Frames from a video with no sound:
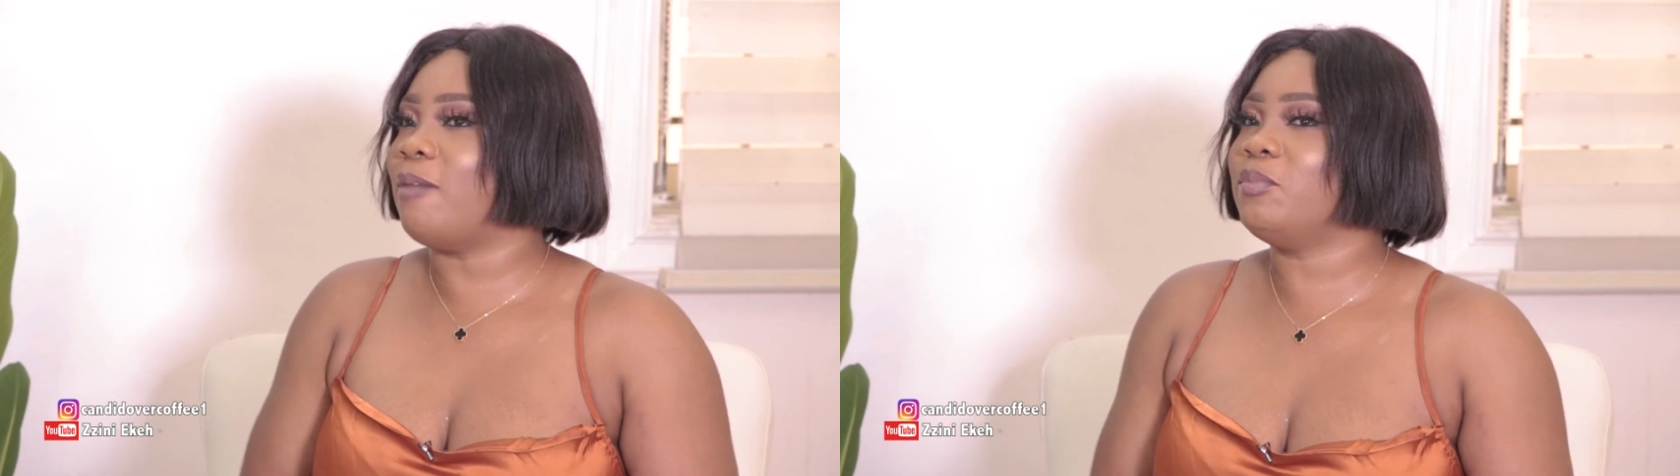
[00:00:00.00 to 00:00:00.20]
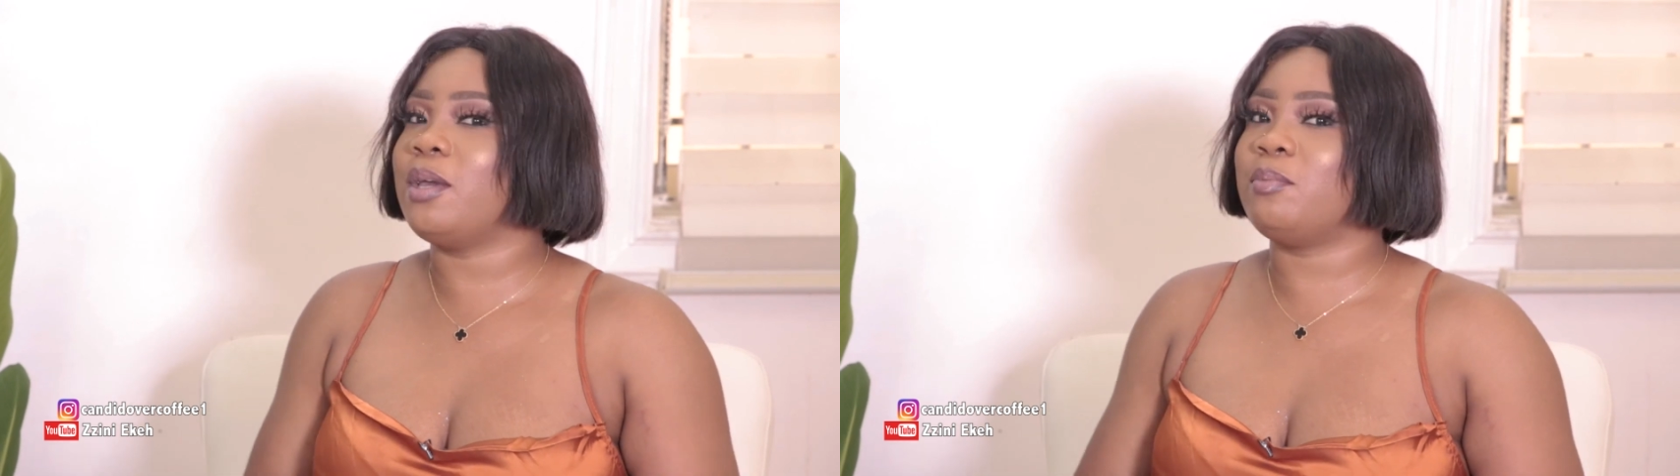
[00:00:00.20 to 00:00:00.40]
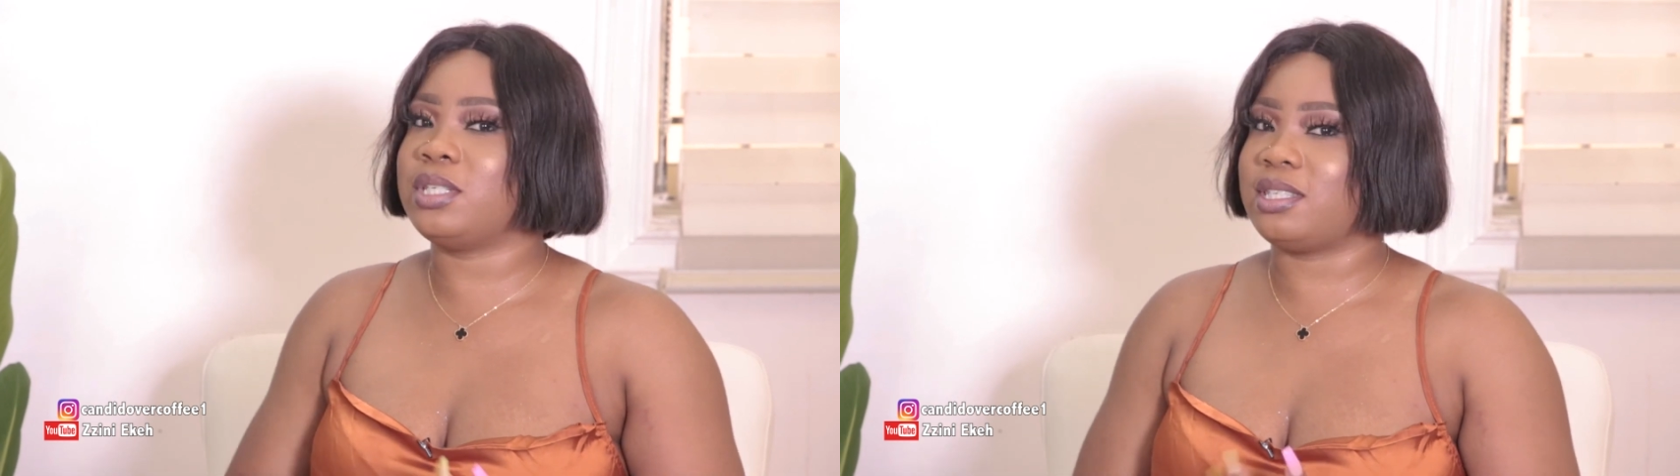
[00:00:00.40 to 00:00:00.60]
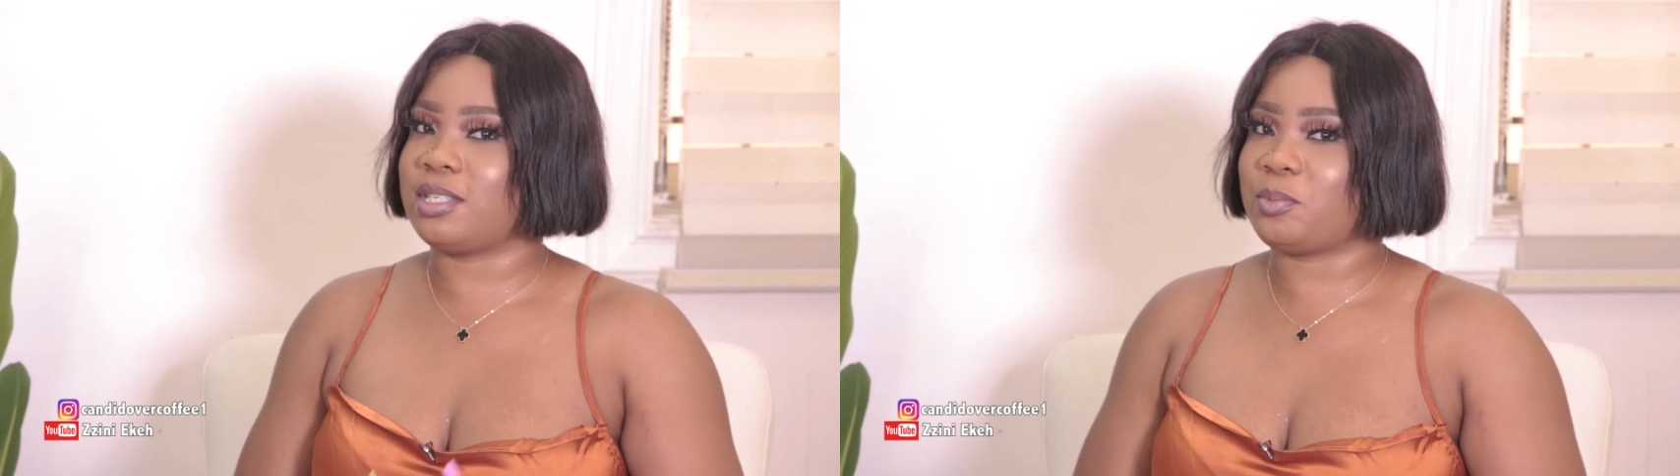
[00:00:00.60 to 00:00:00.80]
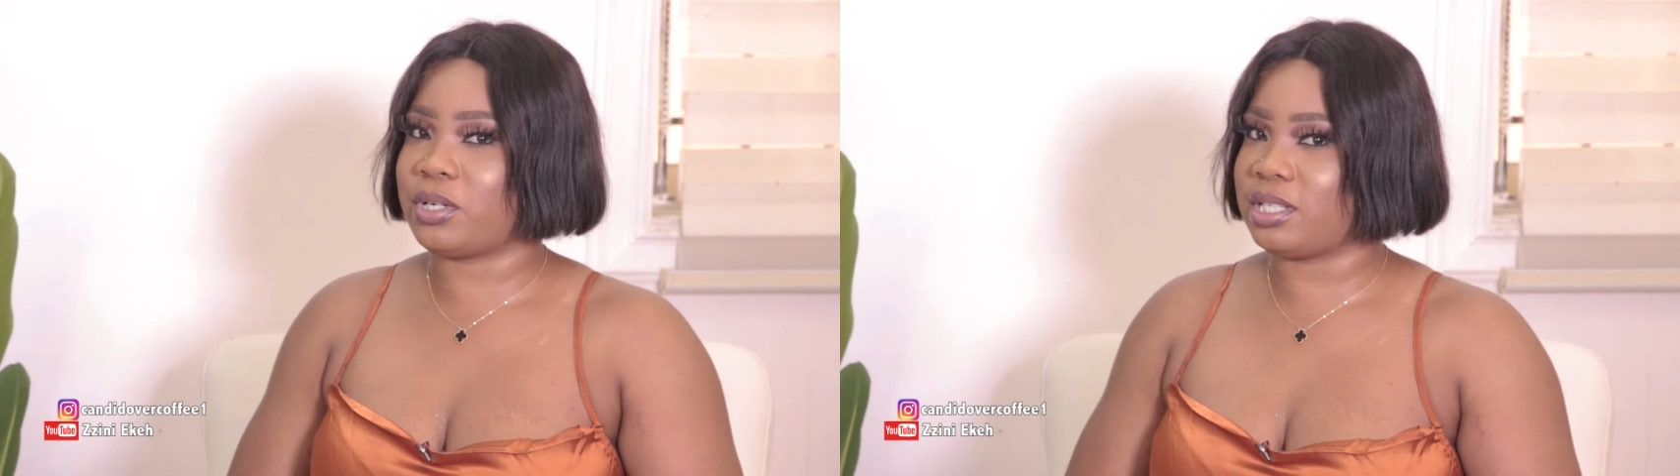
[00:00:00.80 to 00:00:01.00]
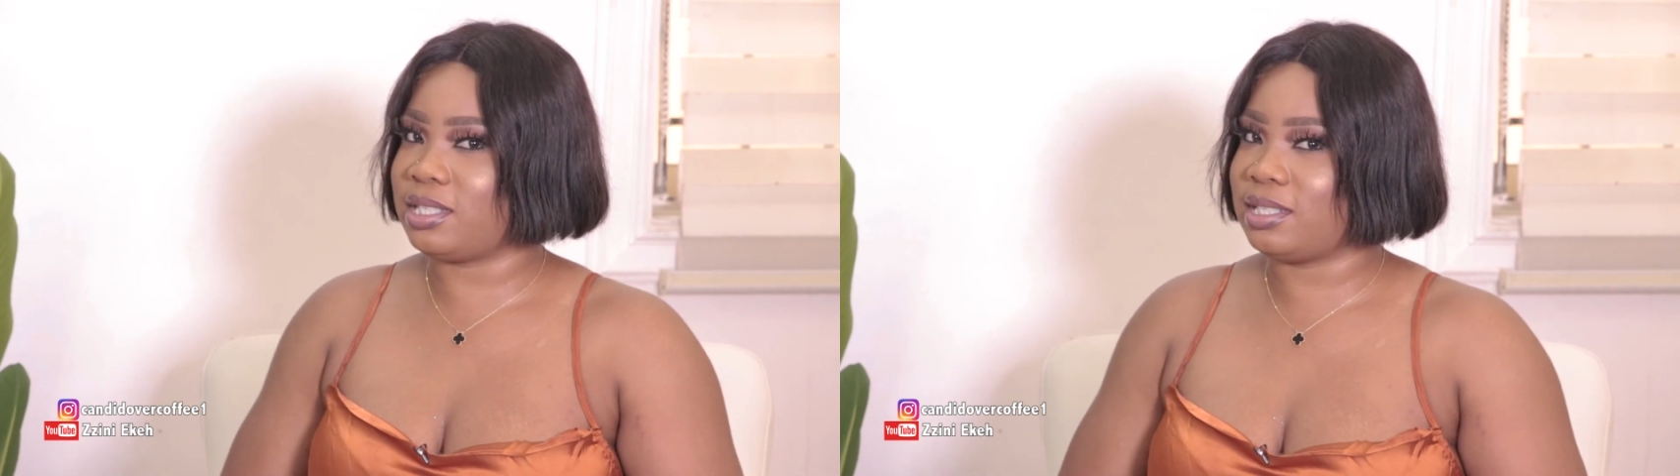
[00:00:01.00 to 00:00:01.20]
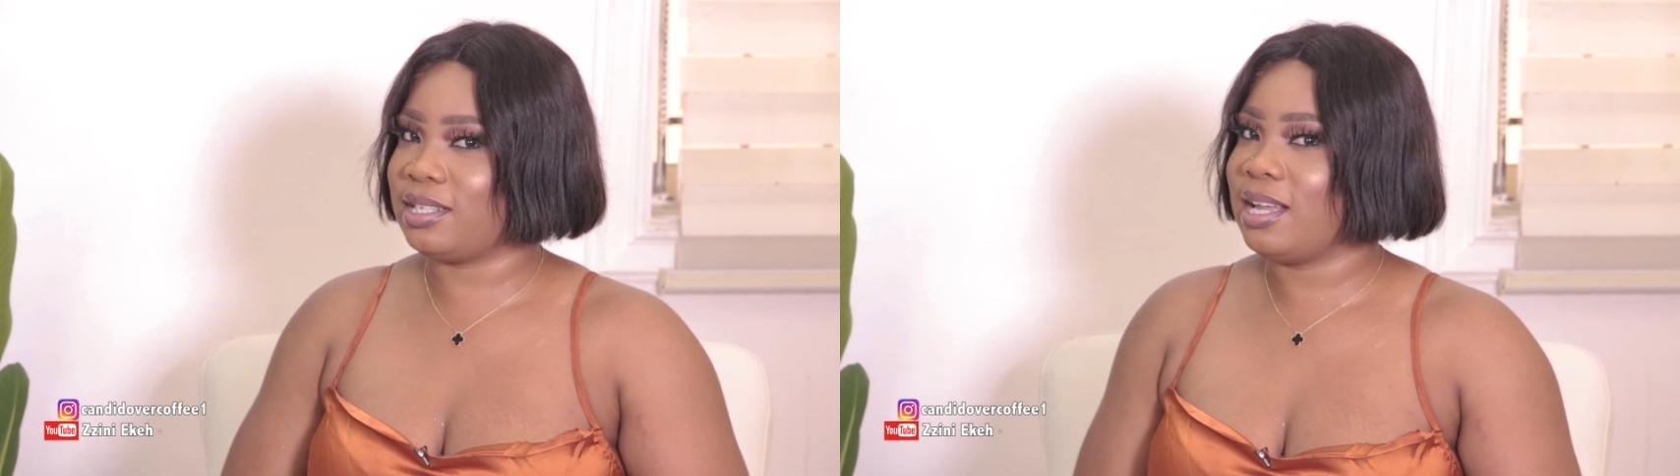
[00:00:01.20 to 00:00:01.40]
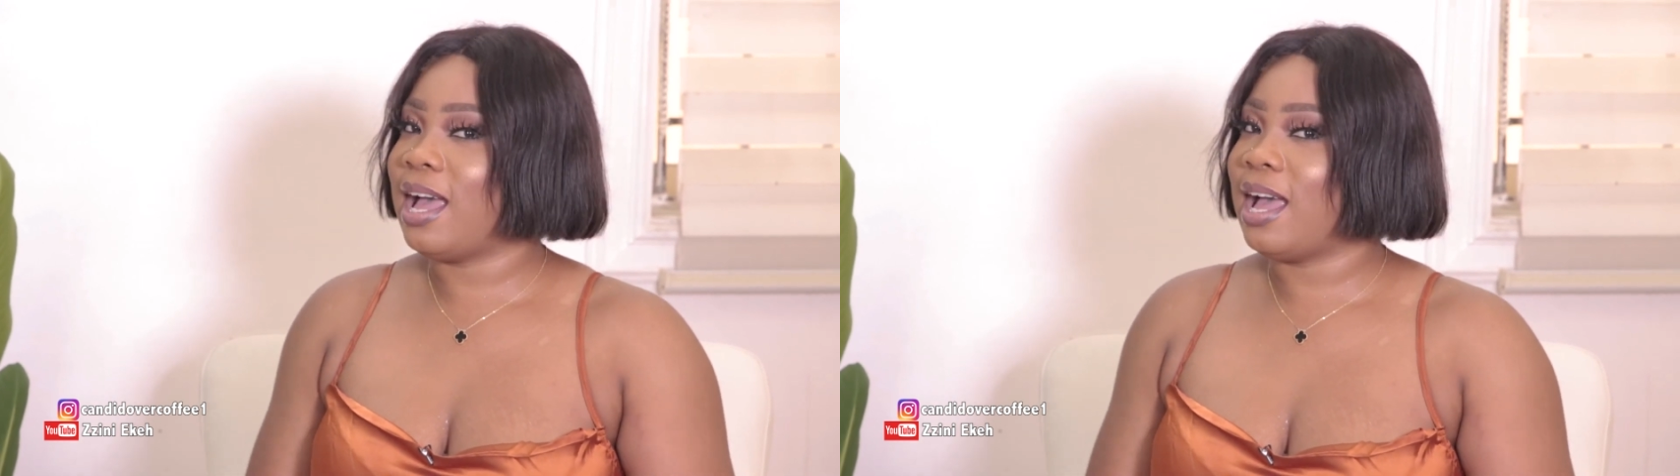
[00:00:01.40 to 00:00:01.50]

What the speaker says: I'm not a business person.